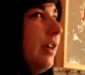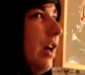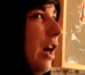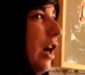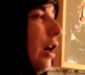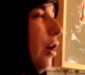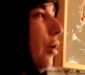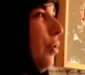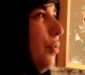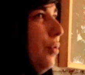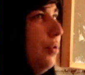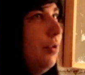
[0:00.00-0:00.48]

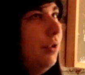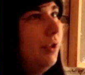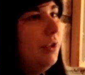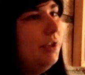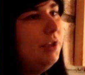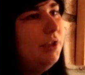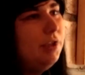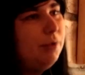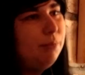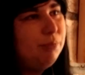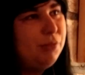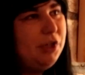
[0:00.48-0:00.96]
how
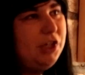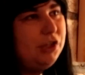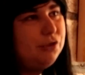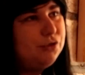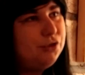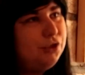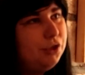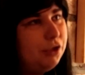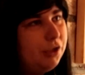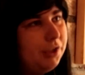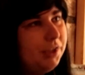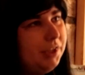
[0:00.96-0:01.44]

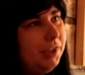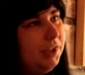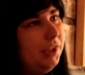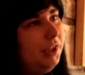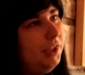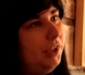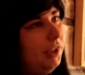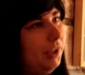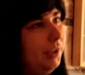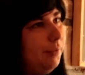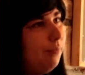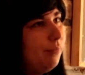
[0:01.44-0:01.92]

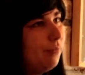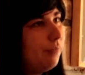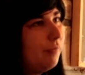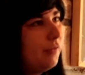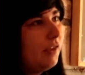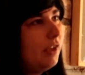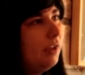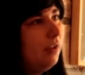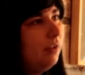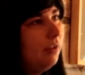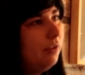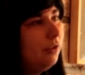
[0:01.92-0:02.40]
patriarchy.
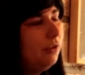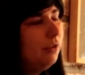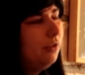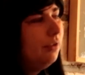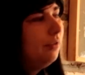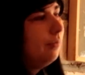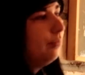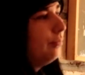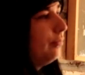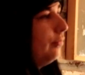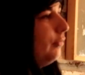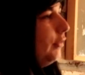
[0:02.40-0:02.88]

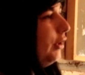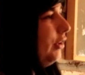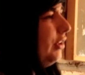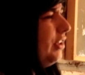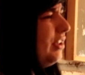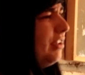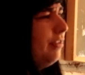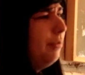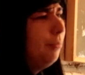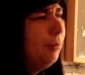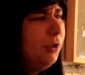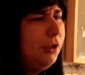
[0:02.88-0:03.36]

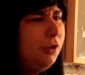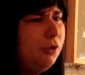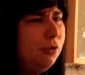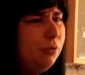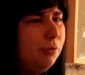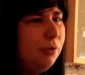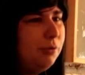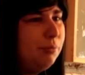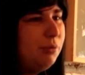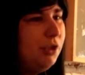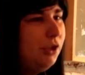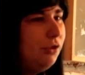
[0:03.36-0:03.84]
Does everybody know
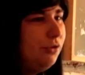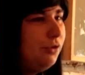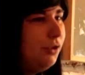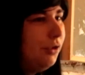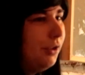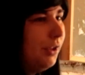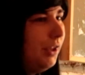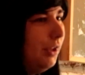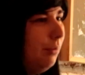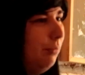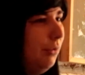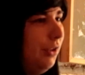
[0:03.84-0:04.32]
what
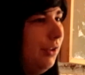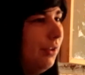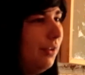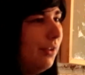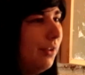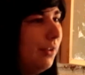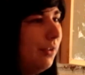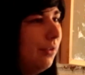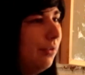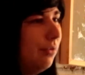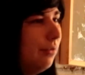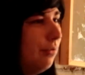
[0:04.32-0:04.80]
patriarchy
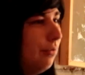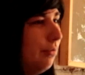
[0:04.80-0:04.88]
means?